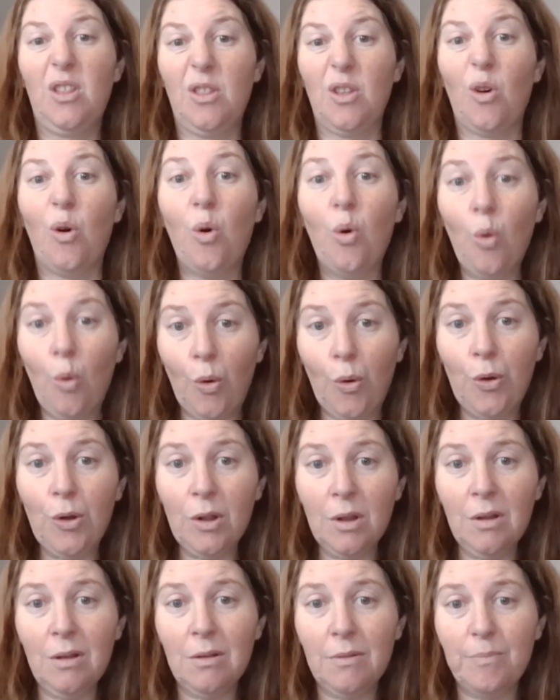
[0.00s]
the
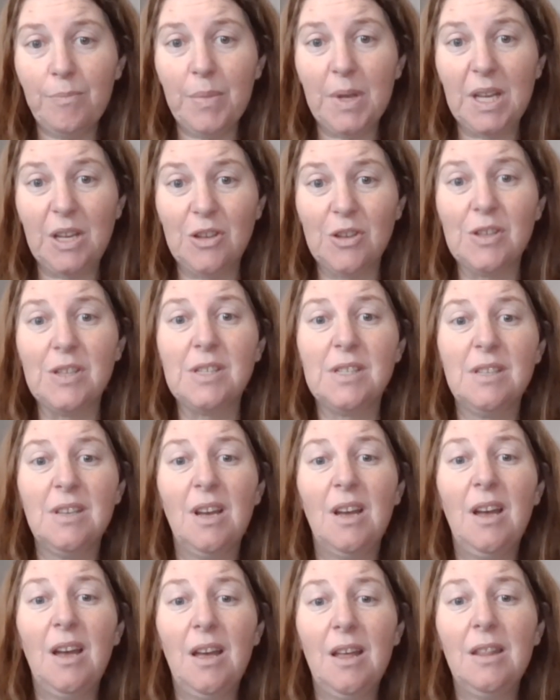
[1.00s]
haul, because
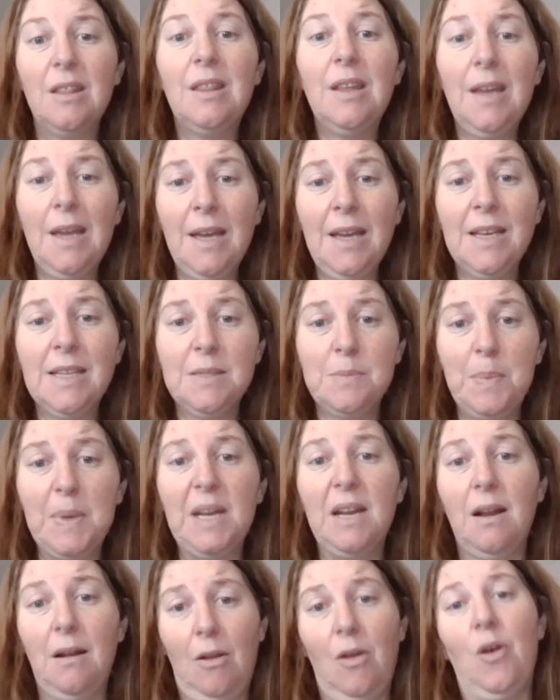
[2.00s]
there has
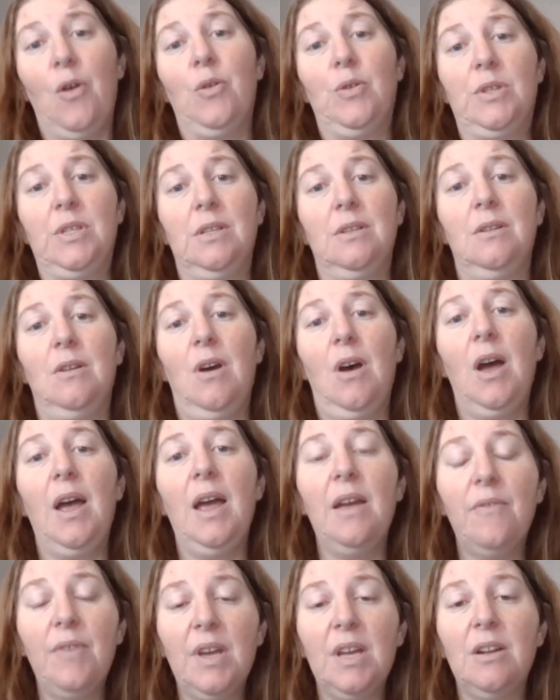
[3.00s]
been a lot.
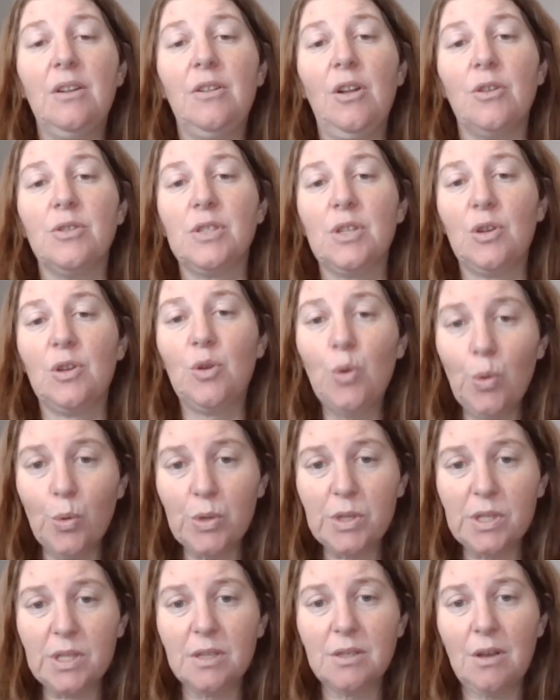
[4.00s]
I have had lots of
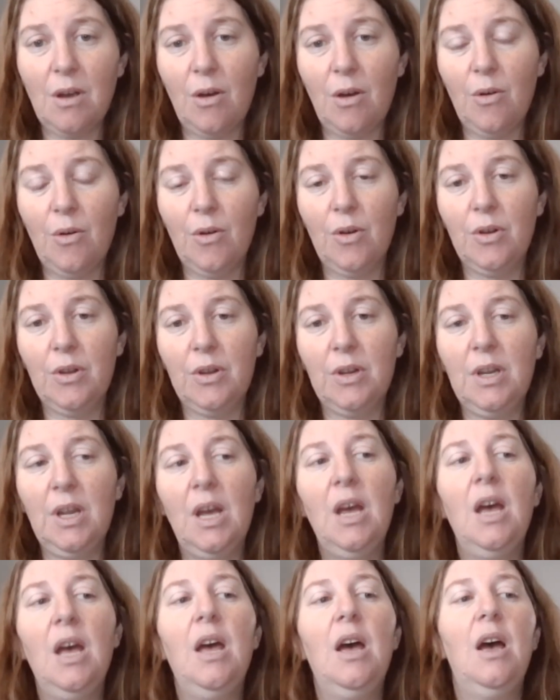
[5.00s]
courses on,
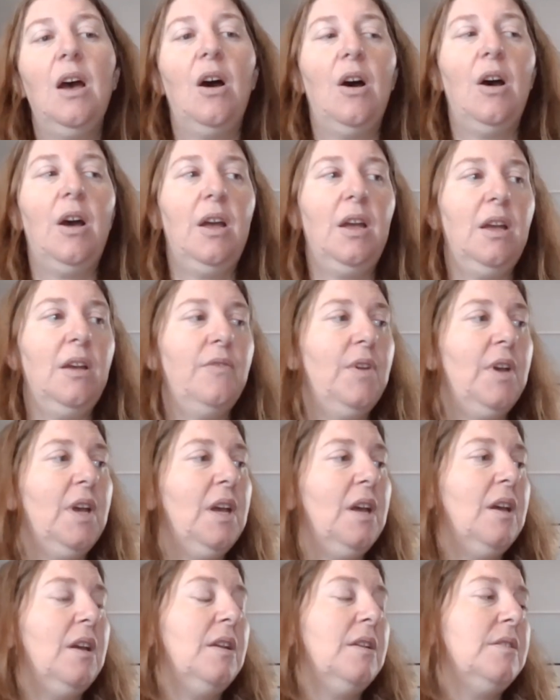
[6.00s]
I have
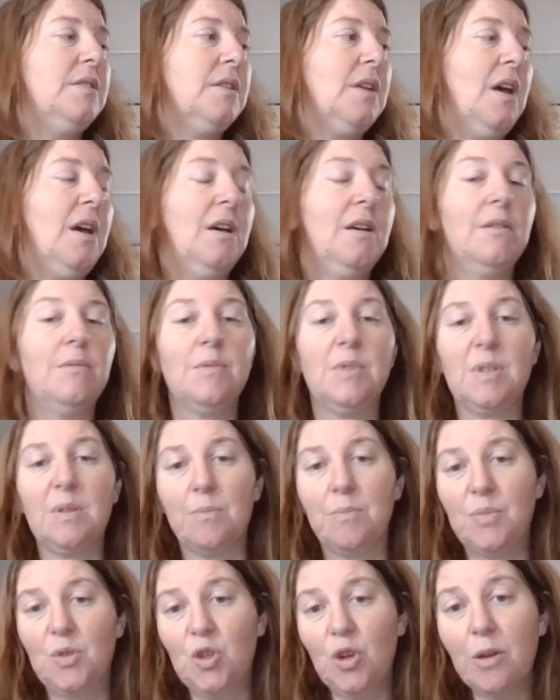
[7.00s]
had
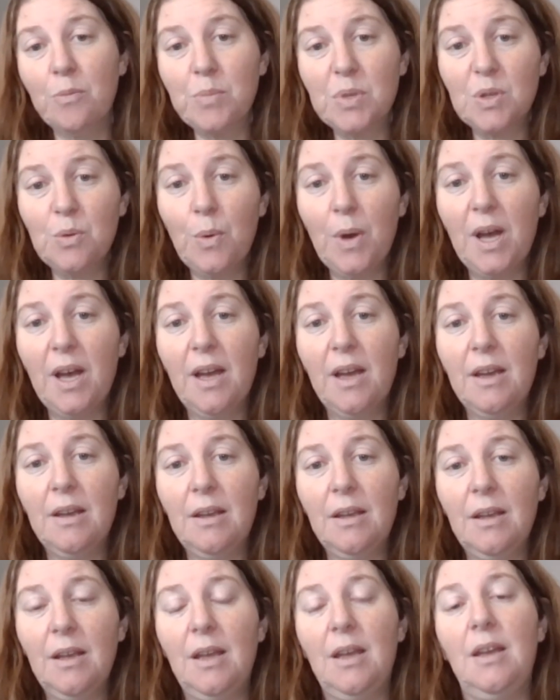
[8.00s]
some trips
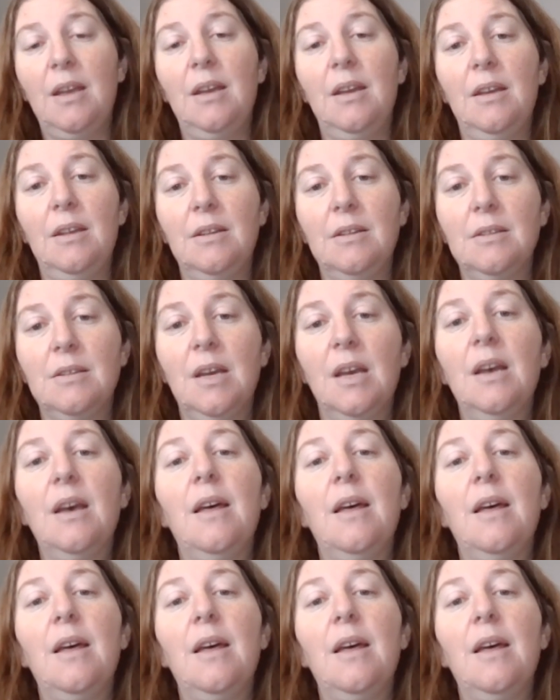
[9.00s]
away, and